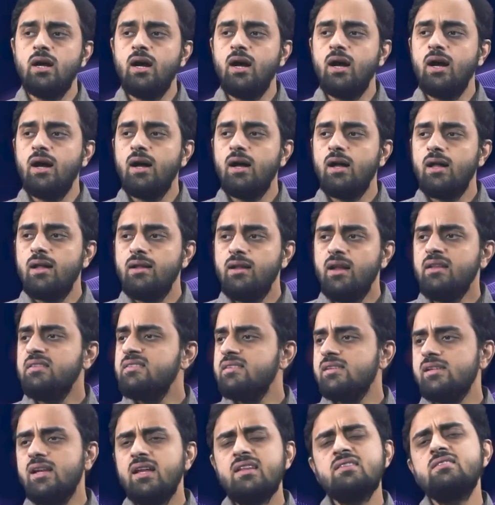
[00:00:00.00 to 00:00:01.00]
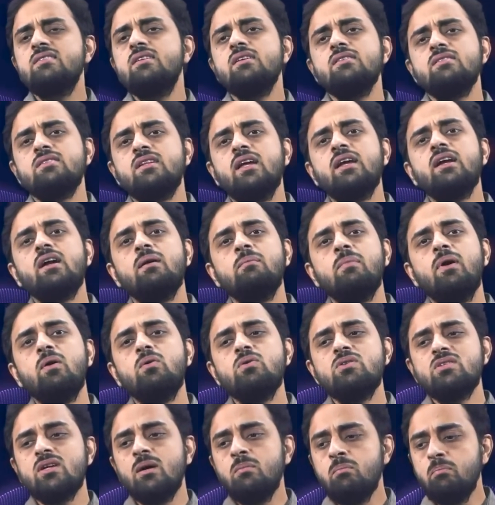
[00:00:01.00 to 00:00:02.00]
uh, let's let's just think
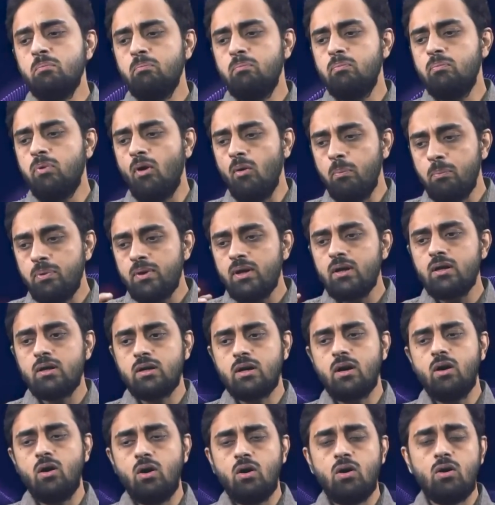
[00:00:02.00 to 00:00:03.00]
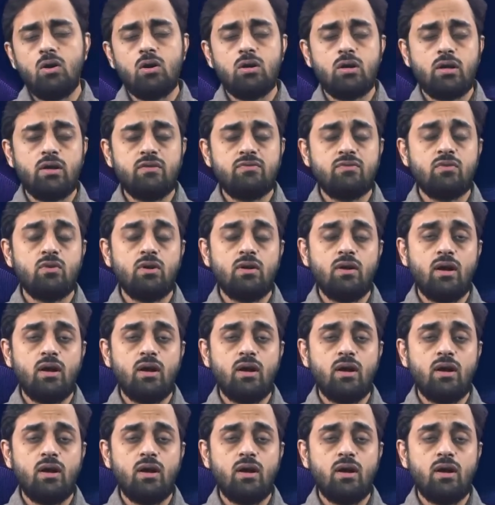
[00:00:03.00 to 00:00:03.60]
about some popular, or, or, if